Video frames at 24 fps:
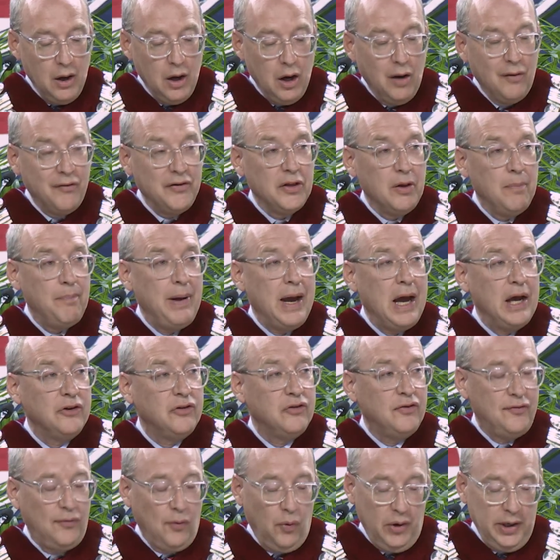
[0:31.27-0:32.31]
Over the
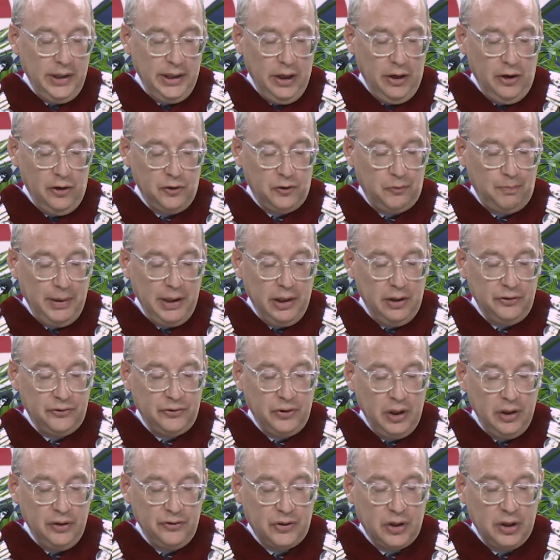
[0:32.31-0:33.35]
past four years,
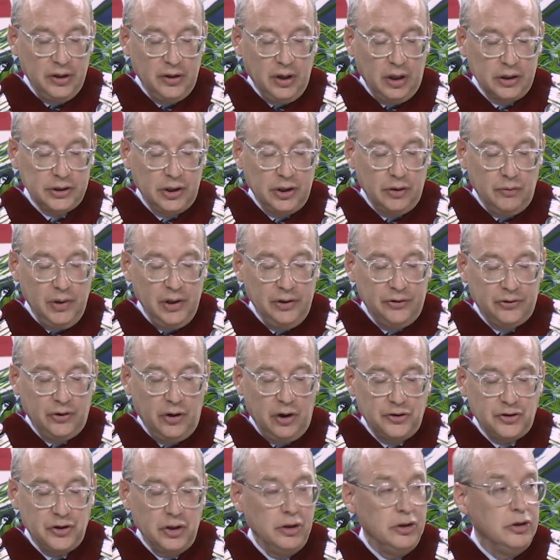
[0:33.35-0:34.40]
Peterson has conducted
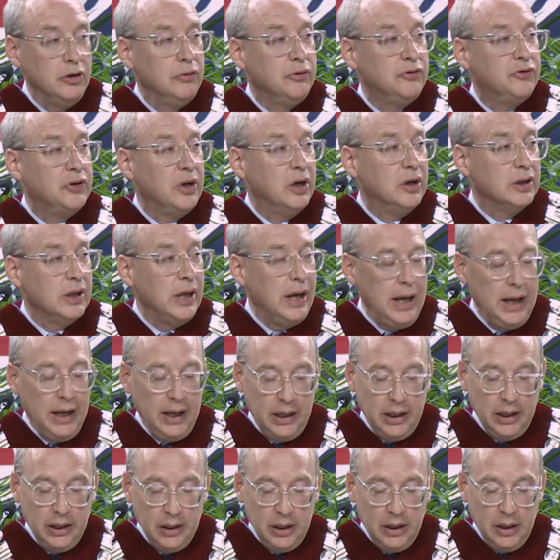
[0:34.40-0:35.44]
research at
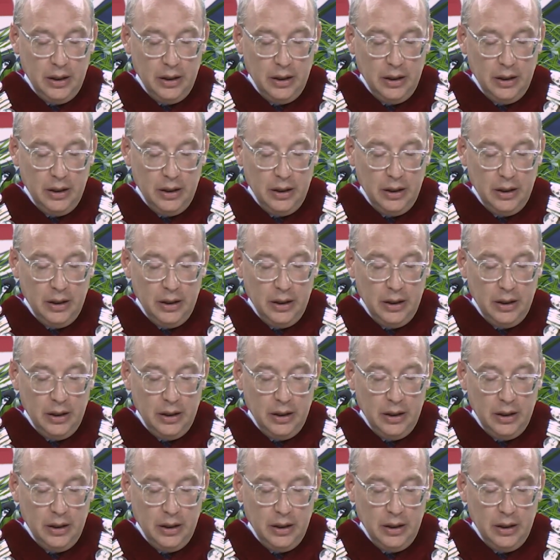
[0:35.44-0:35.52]
UCLA,